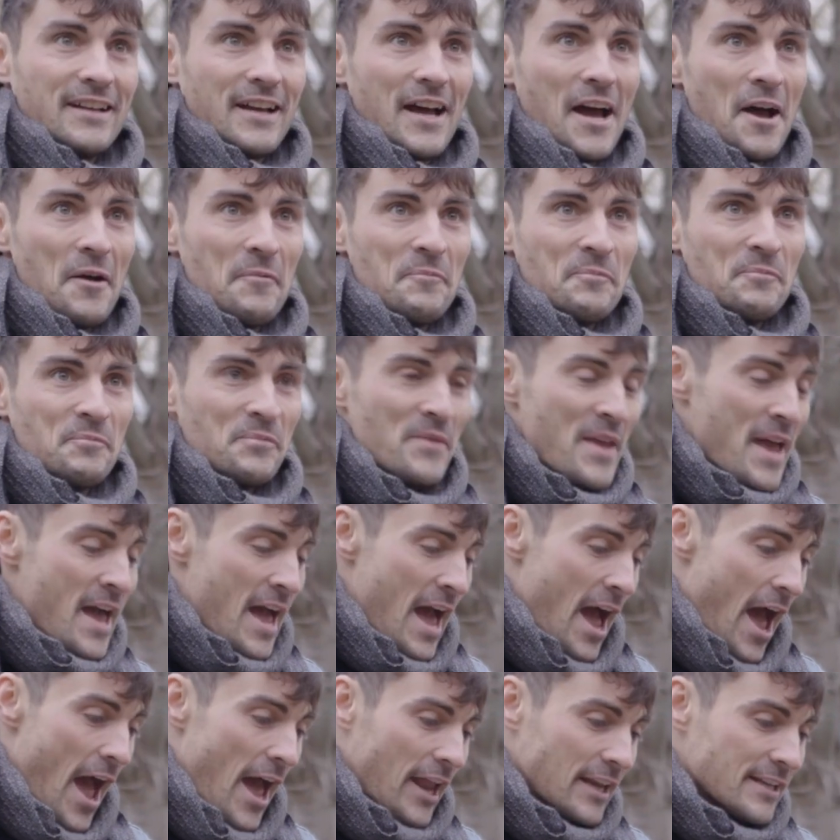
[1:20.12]
Um,
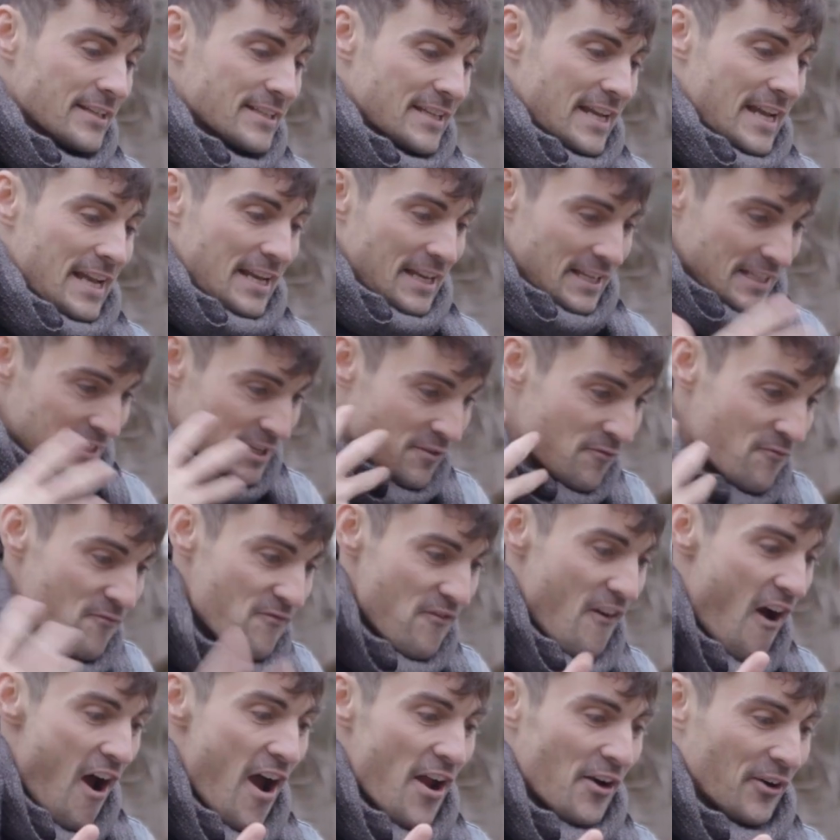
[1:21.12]
and it is
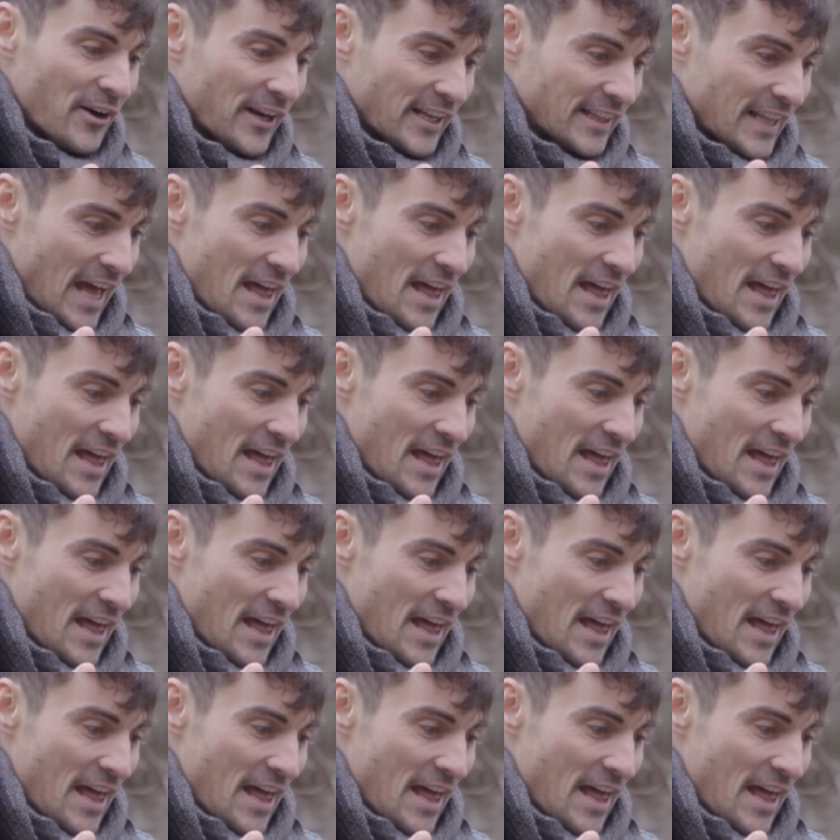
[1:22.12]
firing